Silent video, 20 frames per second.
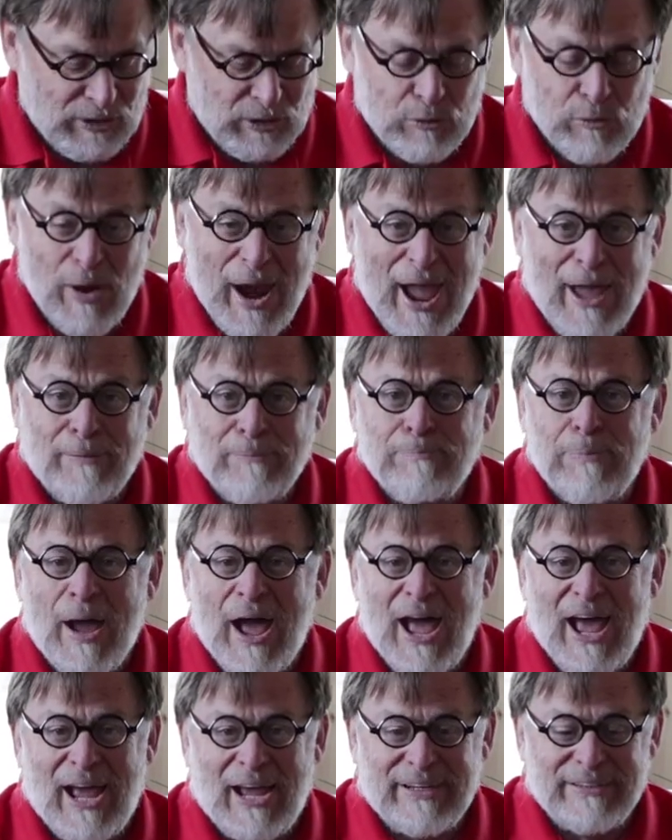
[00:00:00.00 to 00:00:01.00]
ground
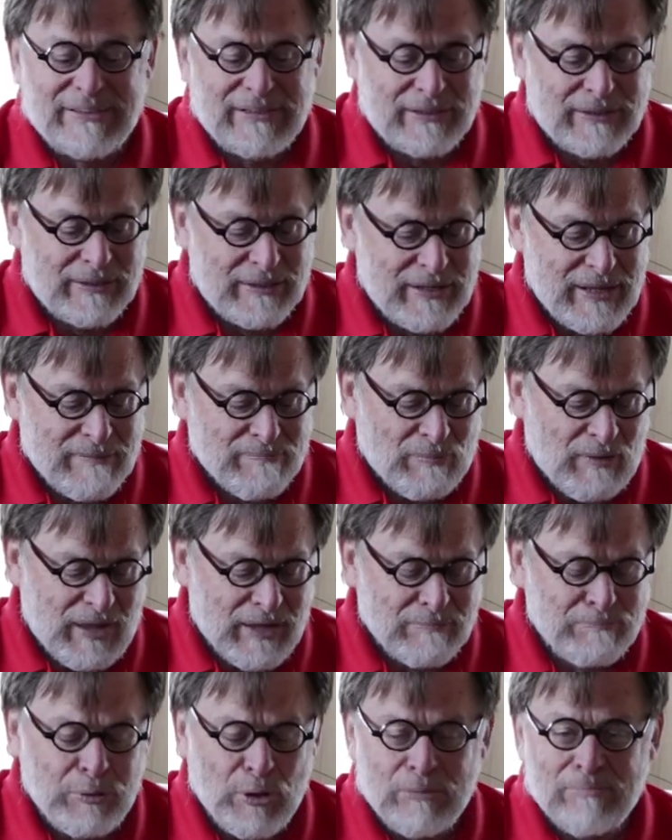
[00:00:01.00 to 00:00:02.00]
pod
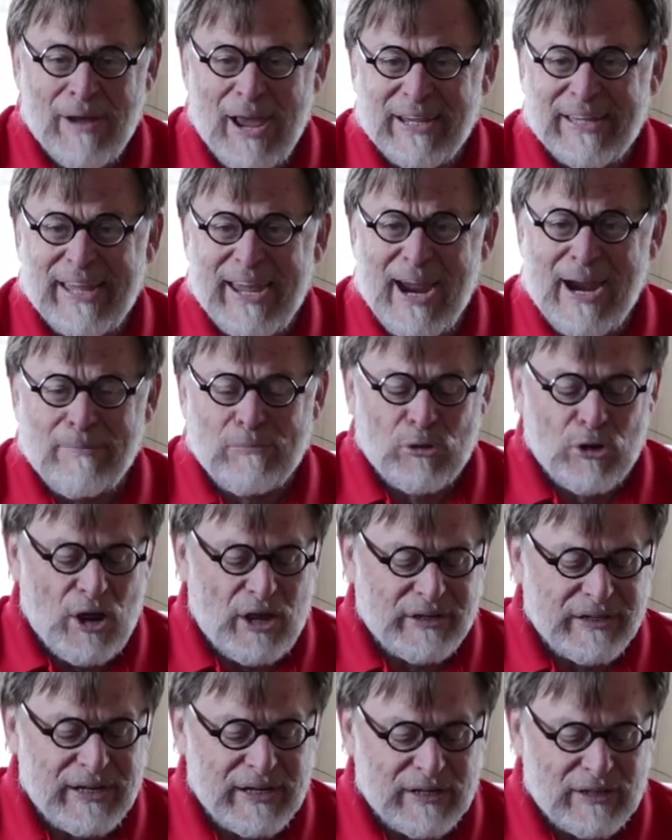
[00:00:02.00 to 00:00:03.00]
and put my camera
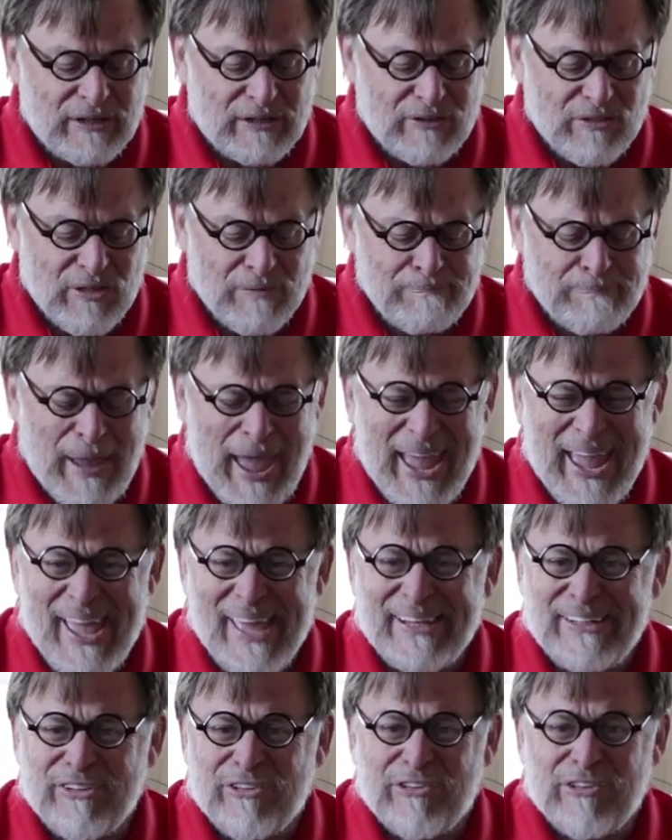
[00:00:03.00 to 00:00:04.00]
on here, the
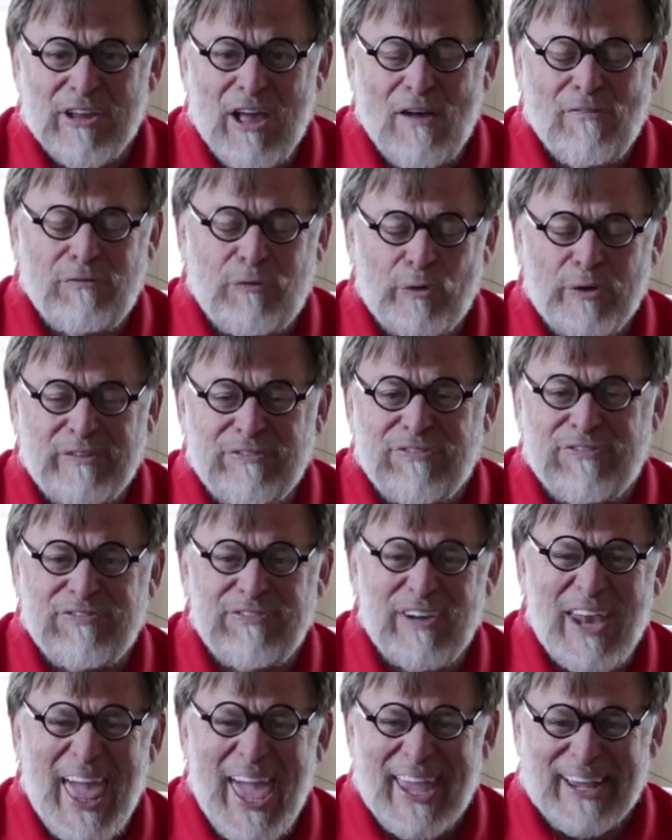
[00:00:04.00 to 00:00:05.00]
pan itself would
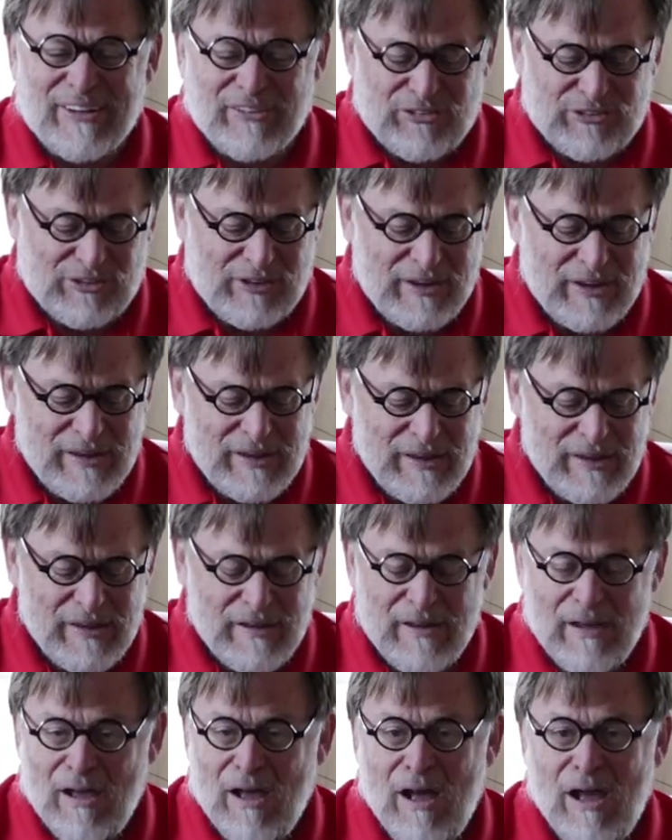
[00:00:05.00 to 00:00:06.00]
flex
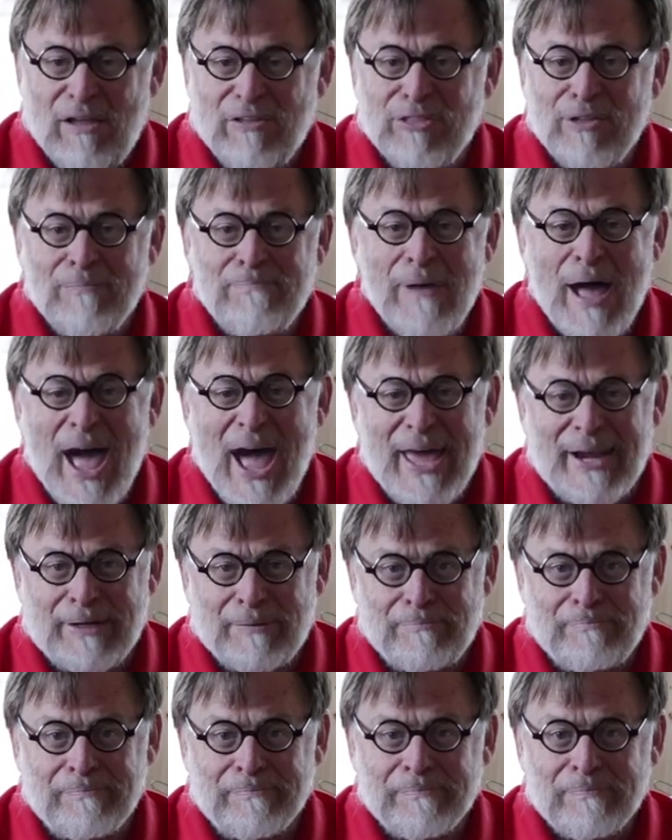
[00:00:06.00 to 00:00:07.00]
on the
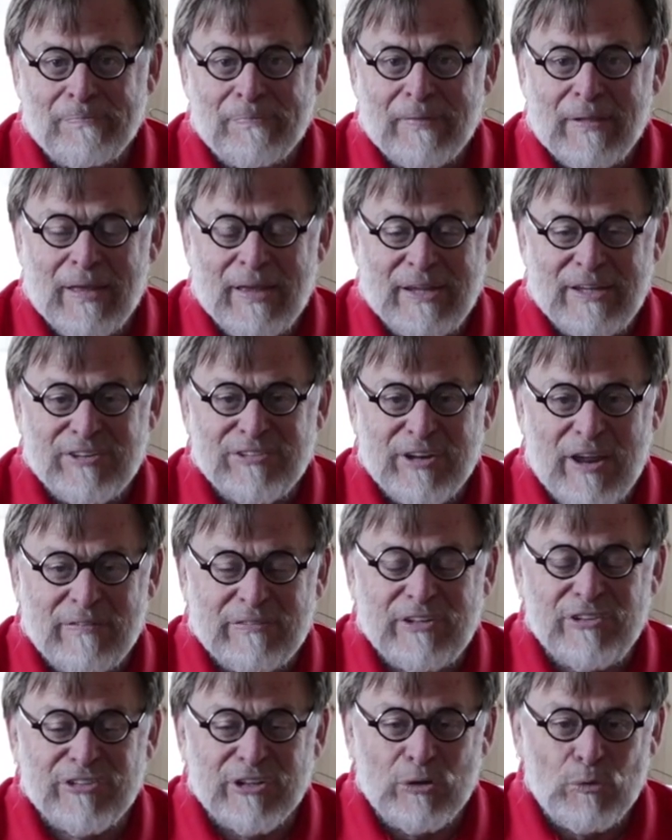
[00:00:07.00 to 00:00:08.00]
bottom and
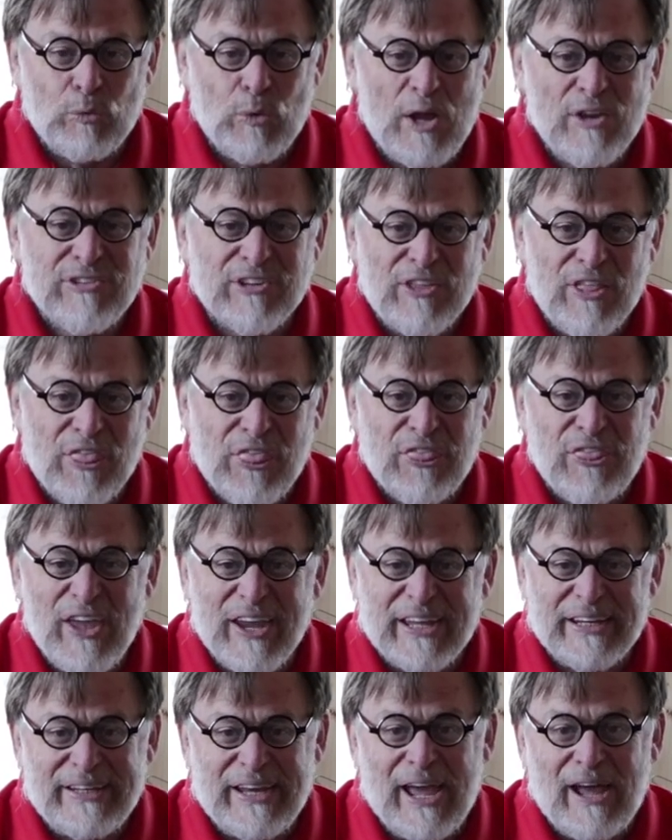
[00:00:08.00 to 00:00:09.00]
stuff because it wasn't
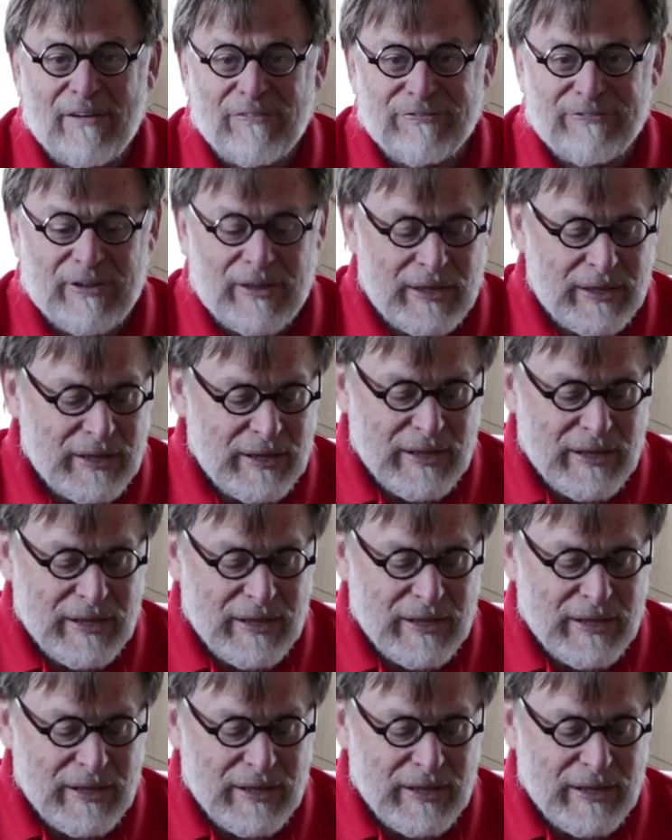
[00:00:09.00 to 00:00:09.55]
thick enough.